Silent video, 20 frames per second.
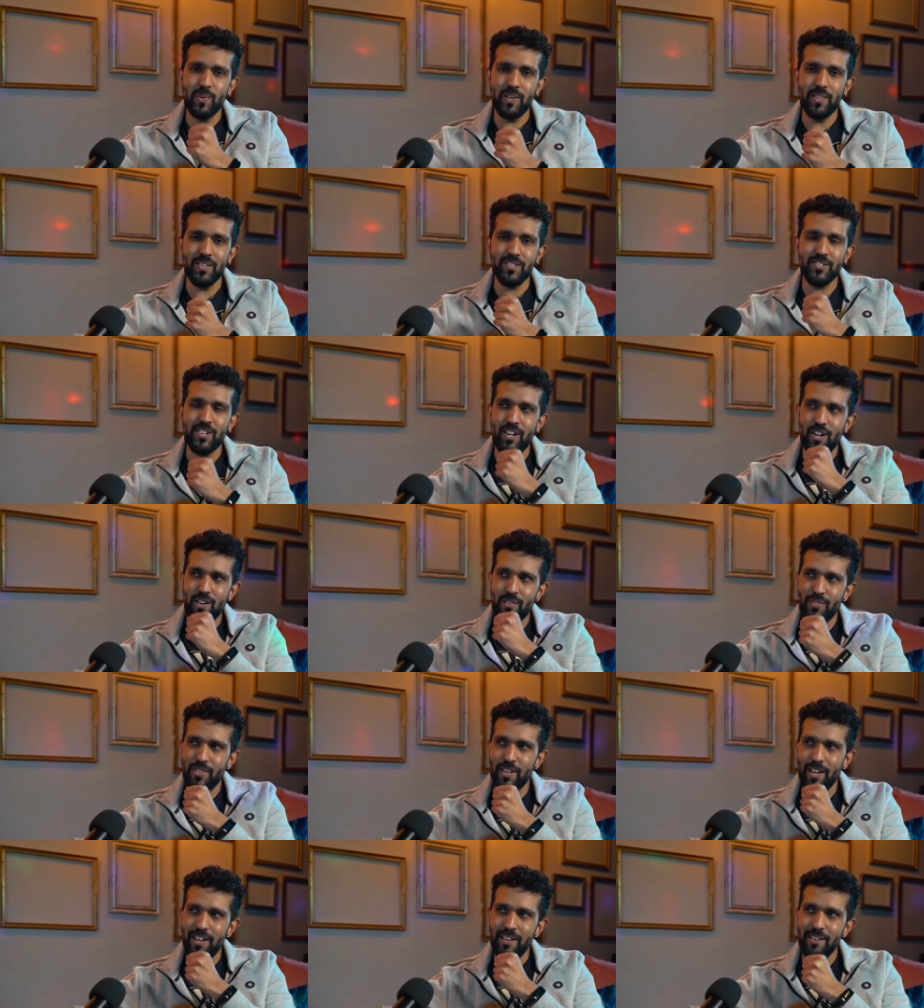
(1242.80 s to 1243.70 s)
where they start
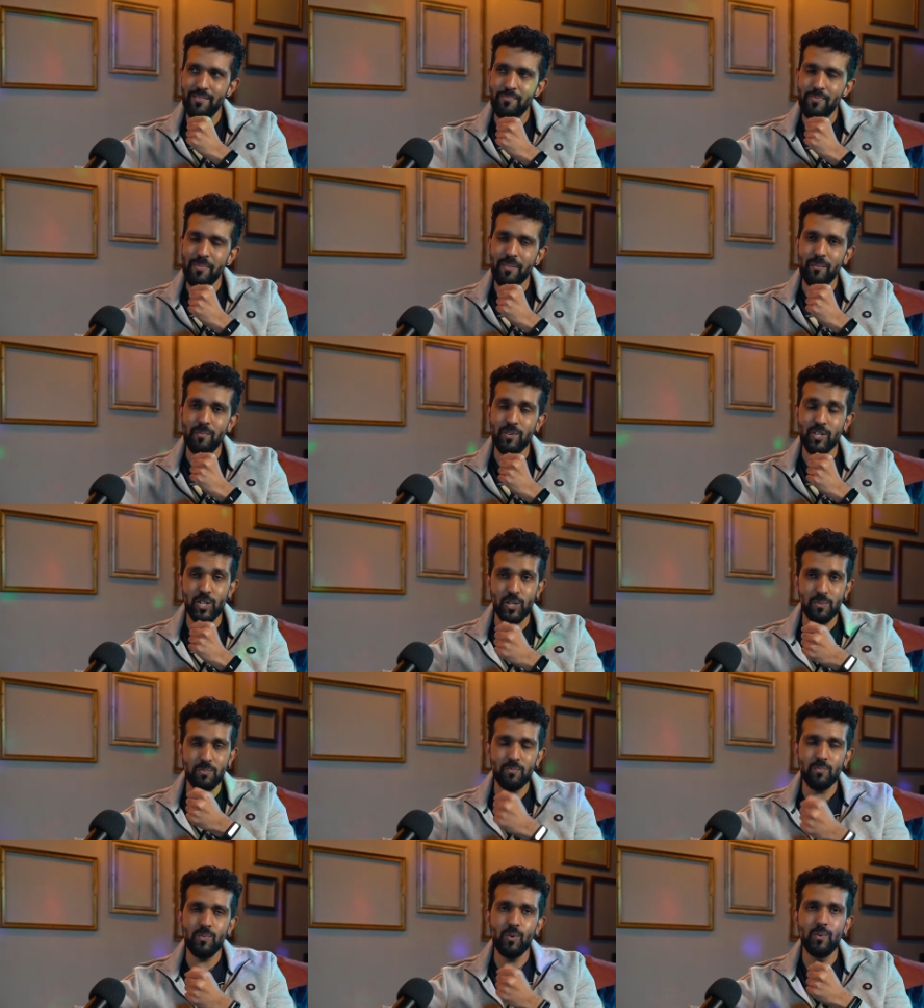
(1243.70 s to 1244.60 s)
off there, which you,
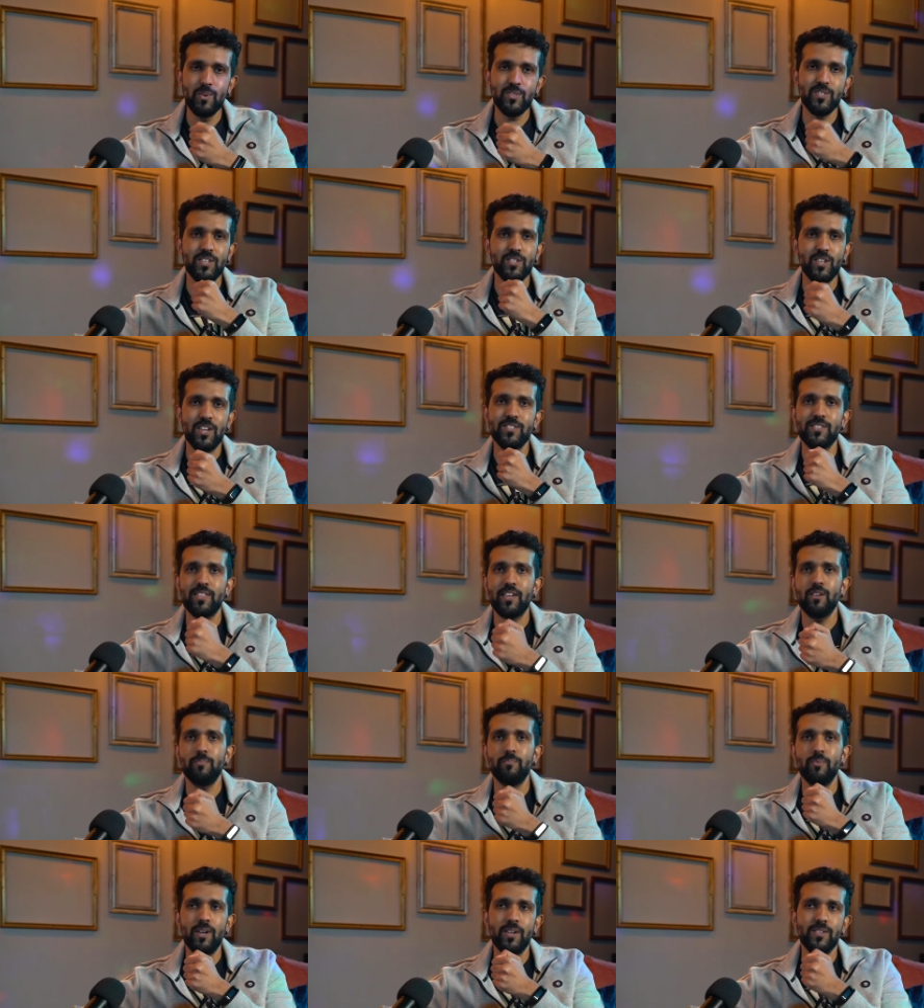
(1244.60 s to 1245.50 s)
we always suggest that
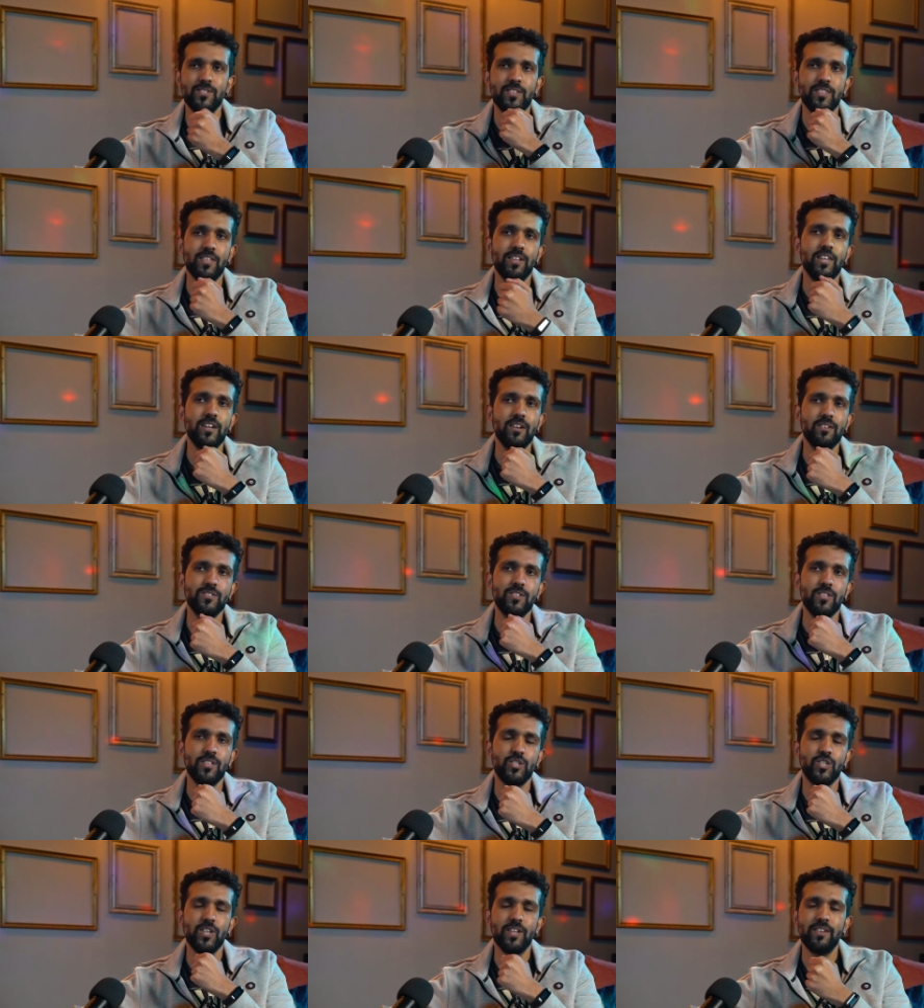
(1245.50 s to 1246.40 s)
you put it to the to
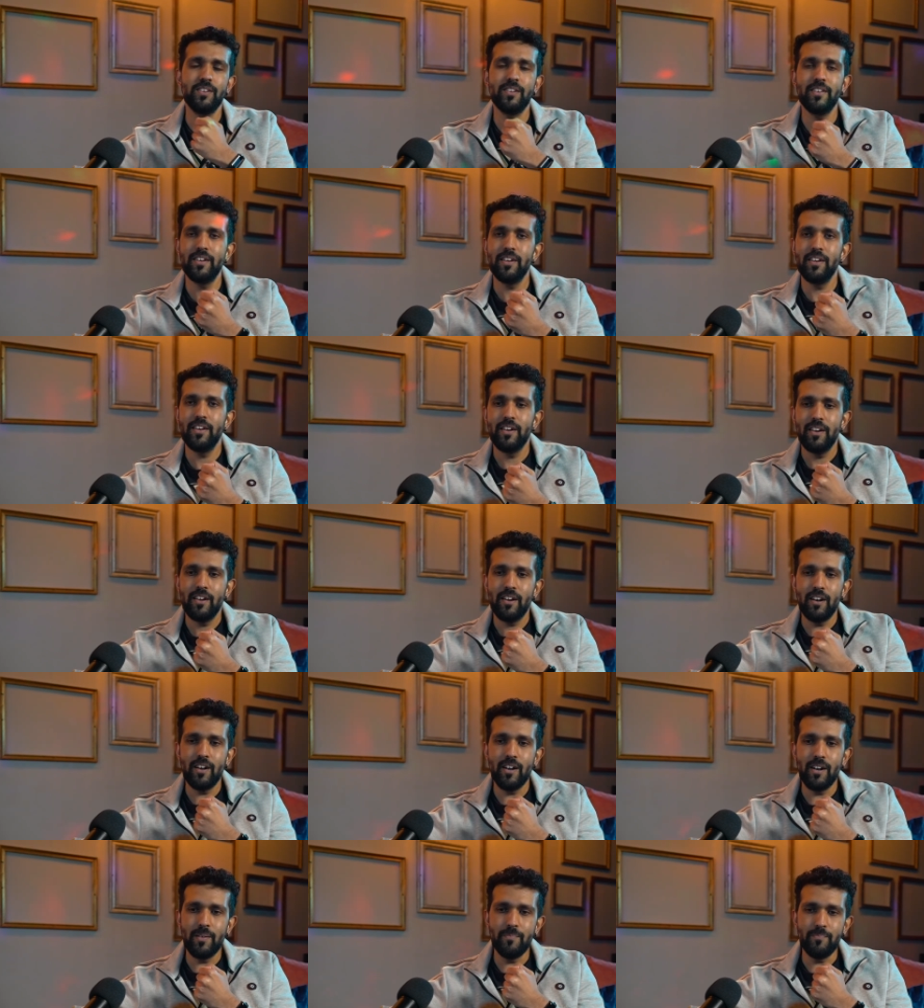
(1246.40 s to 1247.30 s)
the chin,
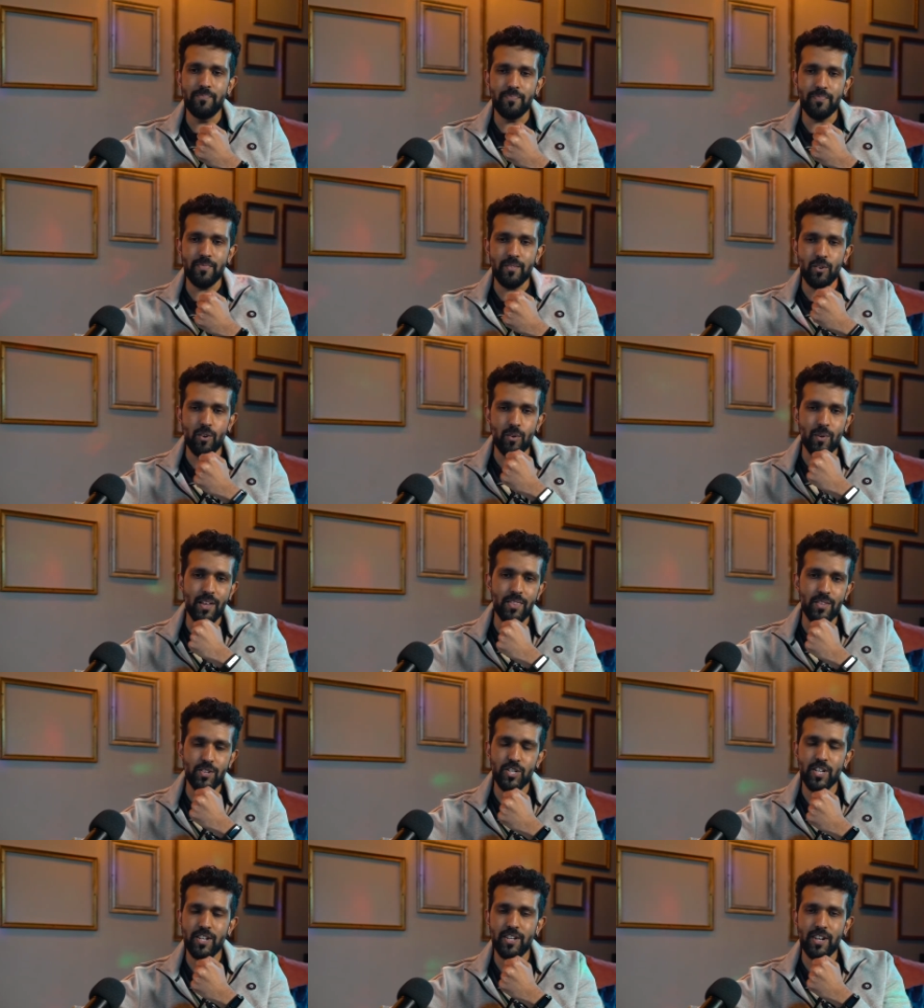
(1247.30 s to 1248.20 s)
um, or around
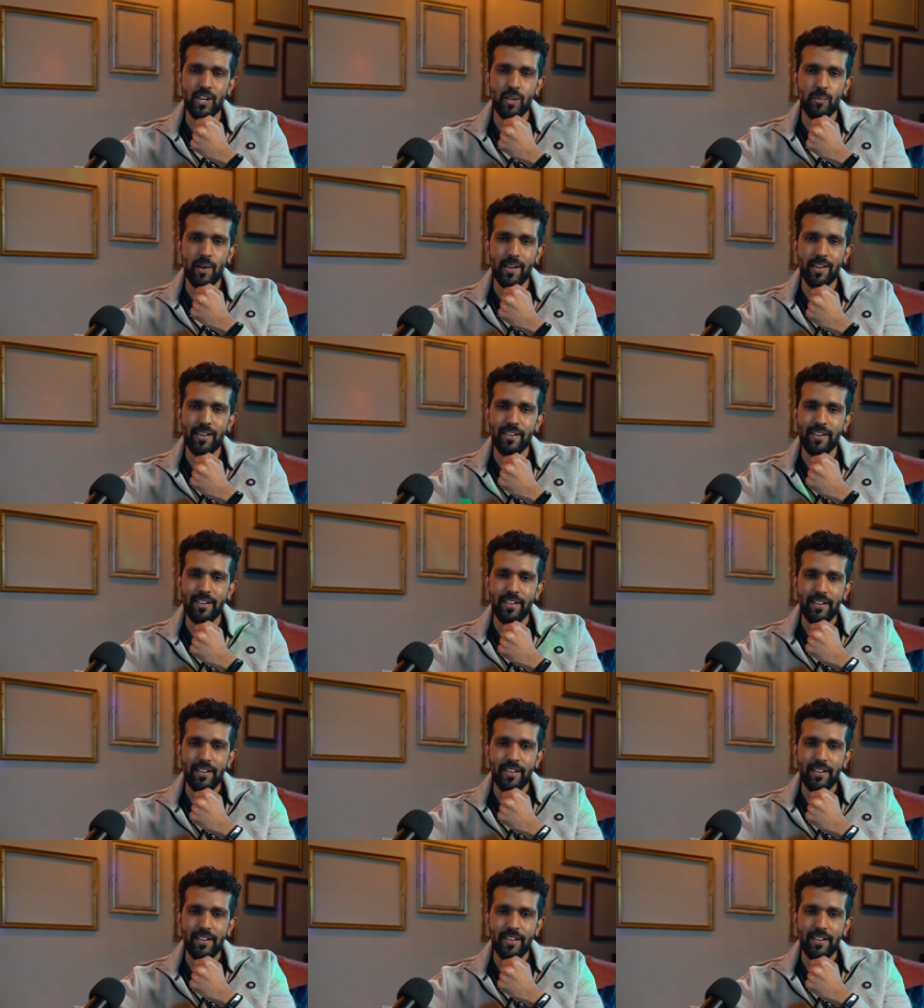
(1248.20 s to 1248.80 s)
the chin anyway,